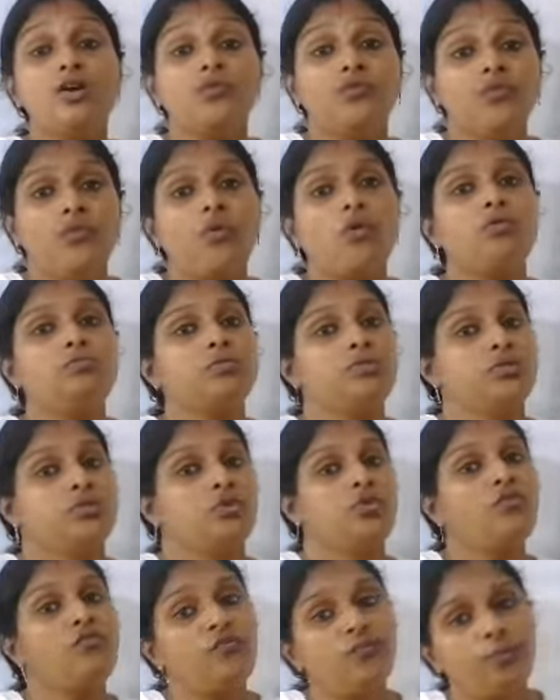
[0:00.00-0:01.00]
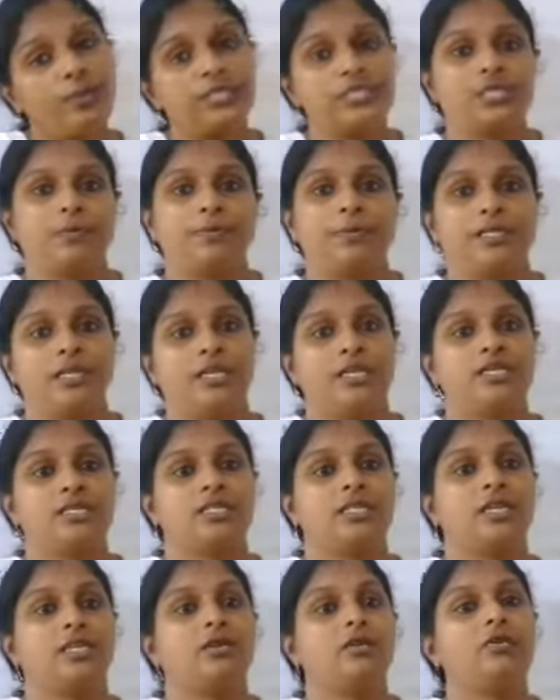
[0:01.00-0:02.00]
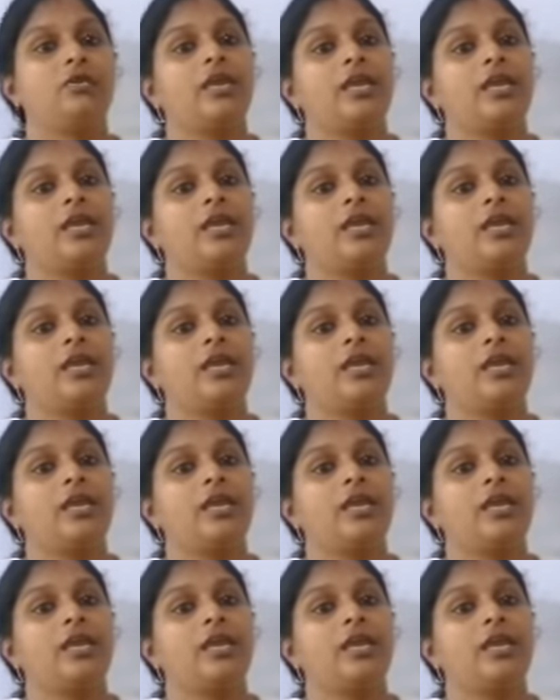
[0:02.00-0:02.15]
forms of precipitation.